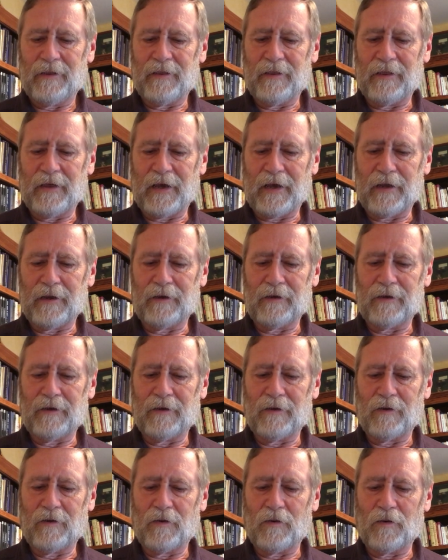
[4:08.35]

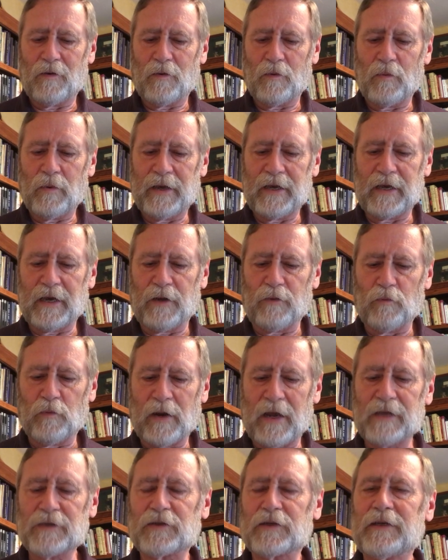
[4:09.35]
then we can
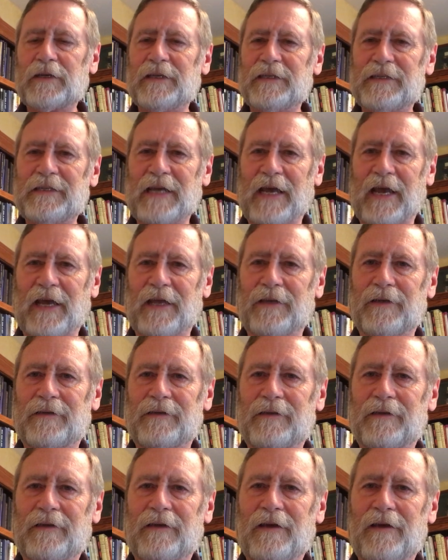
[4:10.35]
rest content,